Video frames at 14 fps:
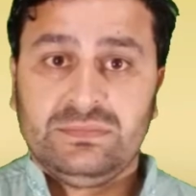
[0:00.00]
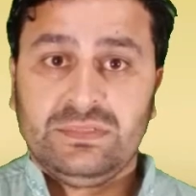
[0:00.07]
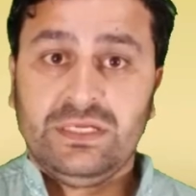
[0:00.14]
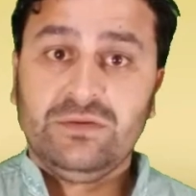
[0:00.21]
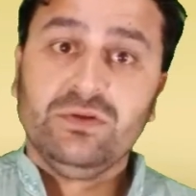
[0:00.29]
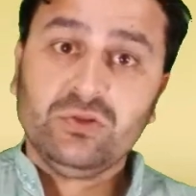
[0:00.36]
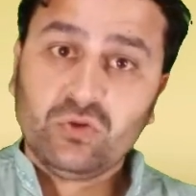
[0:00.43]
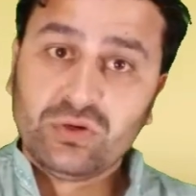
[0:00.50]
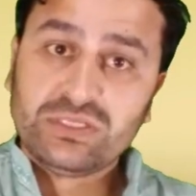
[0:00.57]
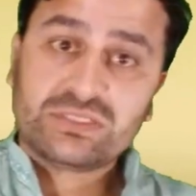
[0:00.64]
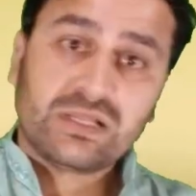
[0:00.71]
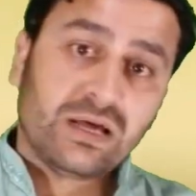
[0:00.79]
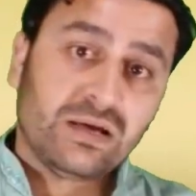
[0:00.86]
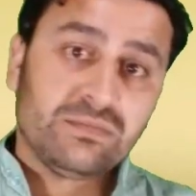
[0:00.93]
Even though
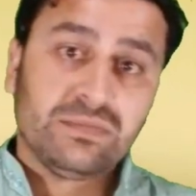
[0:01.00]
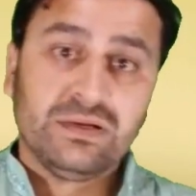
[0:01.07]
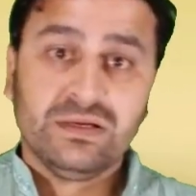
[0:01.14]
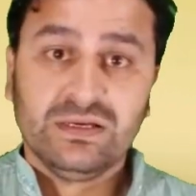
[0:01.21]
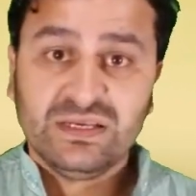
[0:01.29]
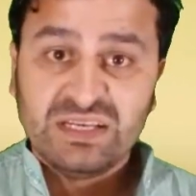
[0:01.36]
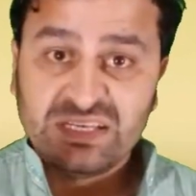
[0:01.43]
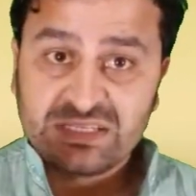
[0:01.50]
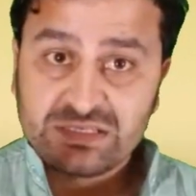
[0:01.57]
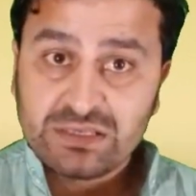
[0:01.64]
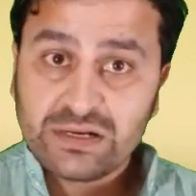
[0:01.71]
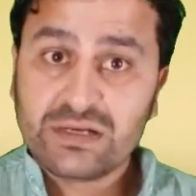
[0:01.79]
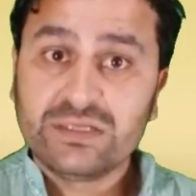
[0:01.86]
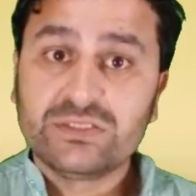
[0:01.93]
Islam is
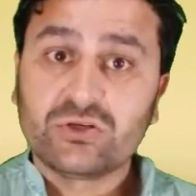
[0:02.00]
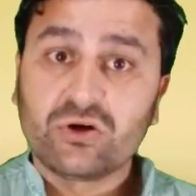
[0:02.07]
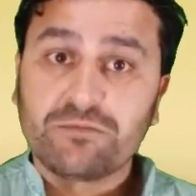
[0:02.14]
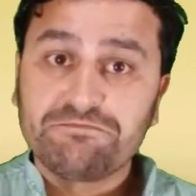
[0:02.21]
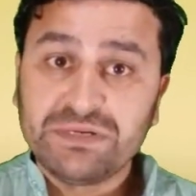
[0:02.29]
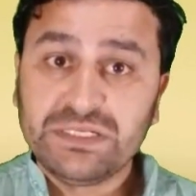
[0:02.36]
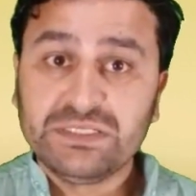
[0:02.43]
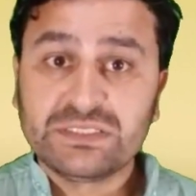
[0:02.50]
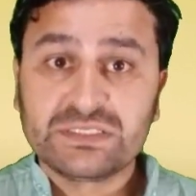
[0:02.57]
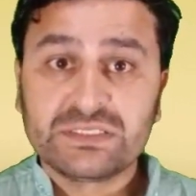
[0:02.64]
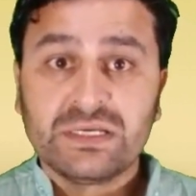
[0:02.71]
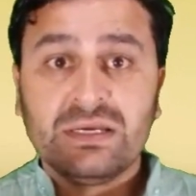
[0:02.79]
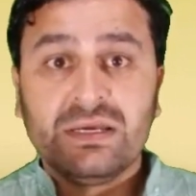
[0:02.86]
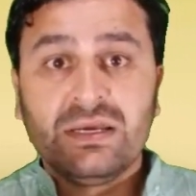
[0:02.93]
the religion of
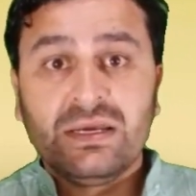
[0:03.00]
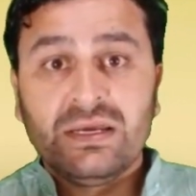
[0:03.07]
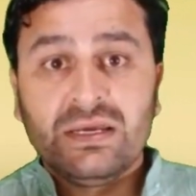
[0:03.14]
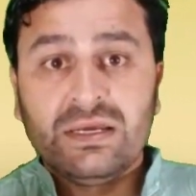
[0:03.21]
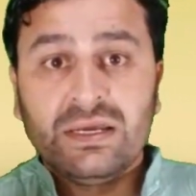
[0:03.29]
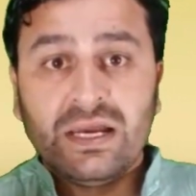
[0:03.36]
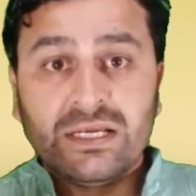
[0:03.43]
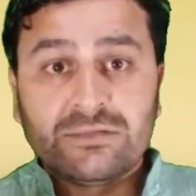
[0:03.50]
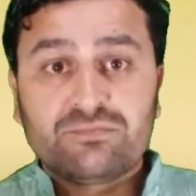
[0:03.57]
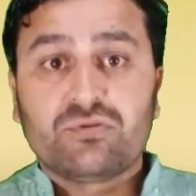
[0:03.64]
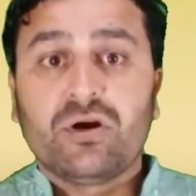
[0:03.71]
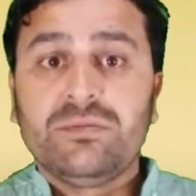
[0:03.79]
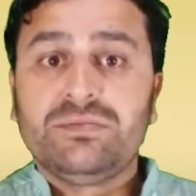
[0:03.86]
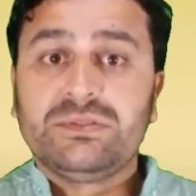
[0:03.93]
peace and
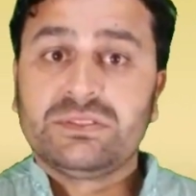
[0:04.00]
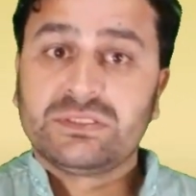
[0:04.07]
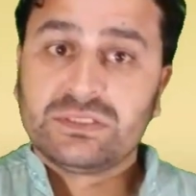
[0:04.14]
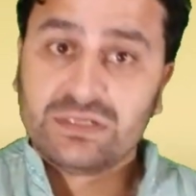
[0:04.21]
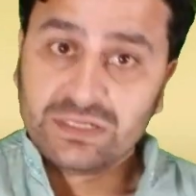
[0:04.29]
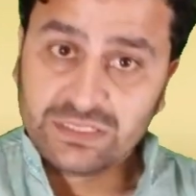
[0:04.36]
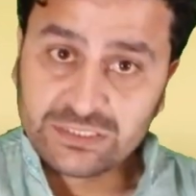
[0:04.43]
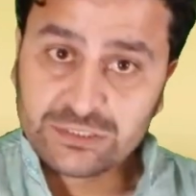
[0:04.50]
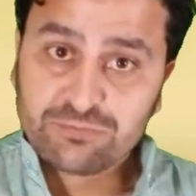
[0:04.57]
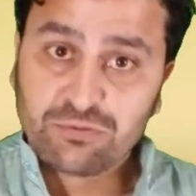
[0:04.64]
prohibits its